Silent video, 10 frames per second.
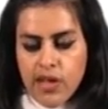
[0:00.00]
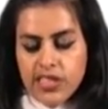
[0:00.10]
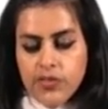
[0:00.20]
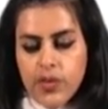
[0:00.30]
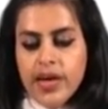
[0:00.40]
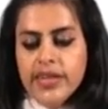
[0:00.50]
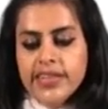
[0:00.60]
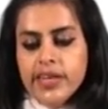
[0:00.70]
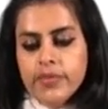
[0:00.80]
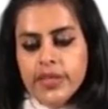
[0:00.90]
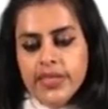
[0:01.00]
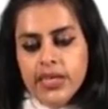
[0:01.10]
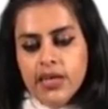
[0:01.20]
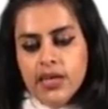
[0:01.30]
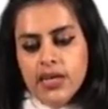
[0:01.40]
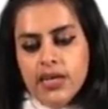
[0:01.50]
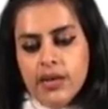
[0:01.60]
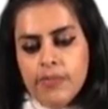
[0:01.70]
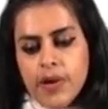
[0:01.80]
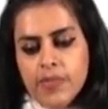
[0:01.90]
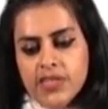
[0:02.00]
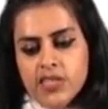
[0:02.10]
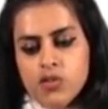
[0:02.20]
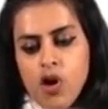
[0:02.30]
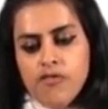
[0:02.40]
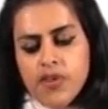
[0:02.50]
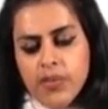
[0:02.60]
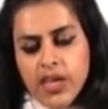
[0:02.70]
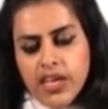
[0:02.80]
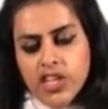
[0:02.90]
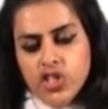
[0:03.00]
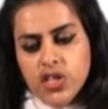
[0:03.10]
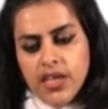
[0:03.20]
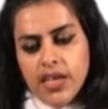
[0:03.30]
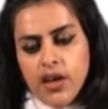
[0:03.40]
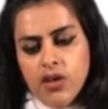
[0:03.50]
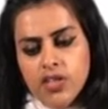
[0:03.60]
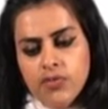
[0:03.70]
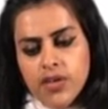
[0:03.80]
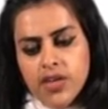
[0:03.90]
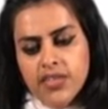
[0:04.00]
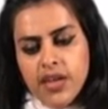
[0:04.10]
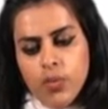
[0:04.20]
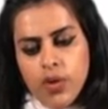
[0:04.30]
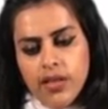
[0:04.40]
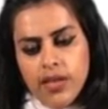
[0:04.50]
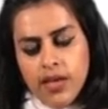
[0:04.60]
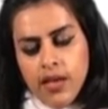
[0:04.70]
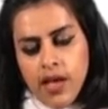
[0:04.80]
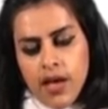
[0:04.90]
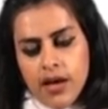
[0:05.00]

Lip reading: Now that we are done with the purposes of communication, and now that we are done with the